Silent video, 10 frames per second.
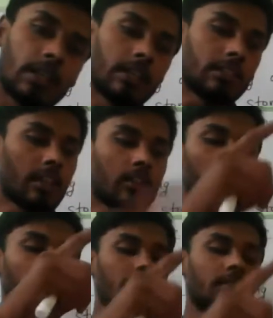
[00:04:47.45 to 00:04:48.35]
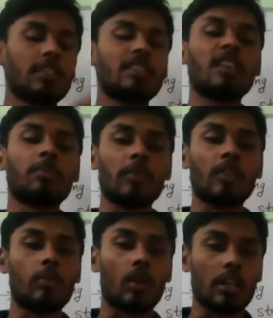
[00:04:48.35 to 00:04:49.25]
It acquires this shape of
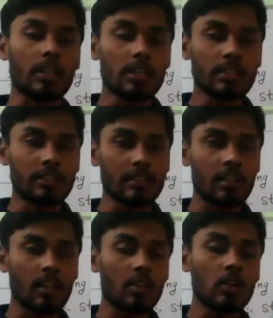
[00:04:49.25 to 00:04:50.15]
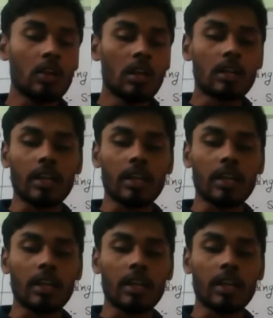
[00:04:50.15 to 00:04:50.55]
the bottle. Is it yes or no?